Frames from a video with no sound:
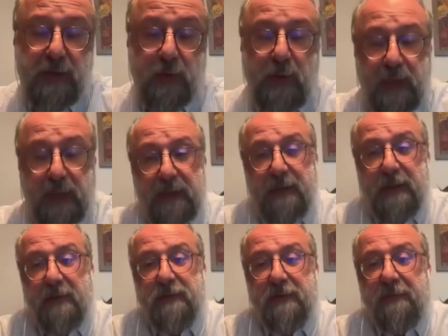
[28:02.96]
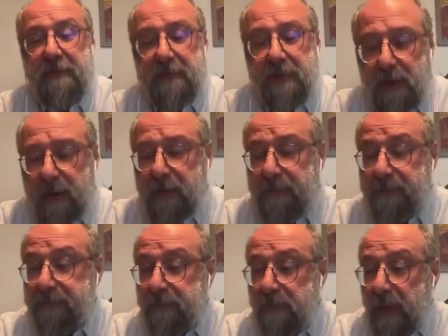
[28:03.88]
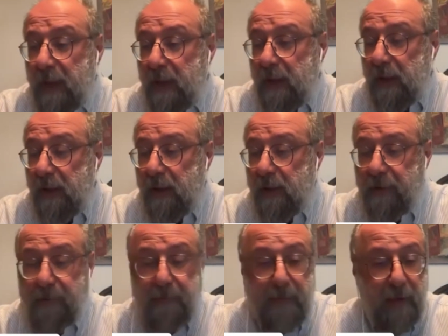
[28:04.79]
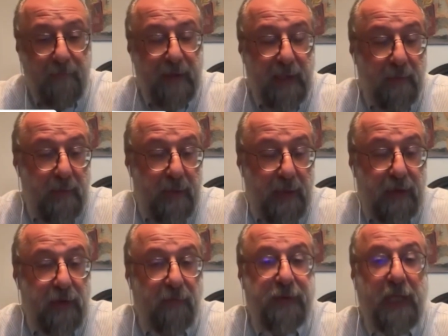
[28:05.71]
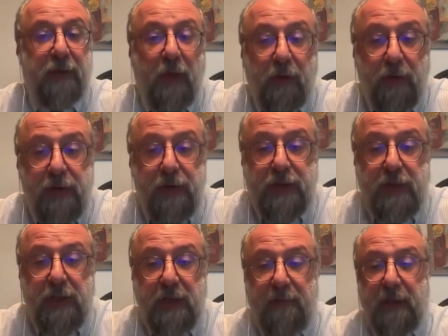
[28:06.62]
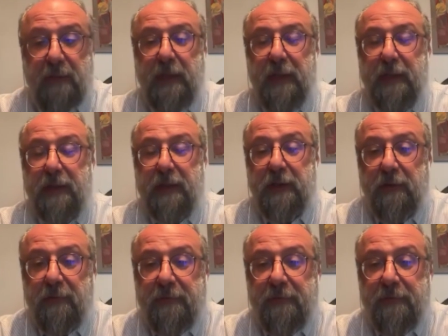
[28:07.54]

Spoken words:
well, in terms of availability of technology, availability of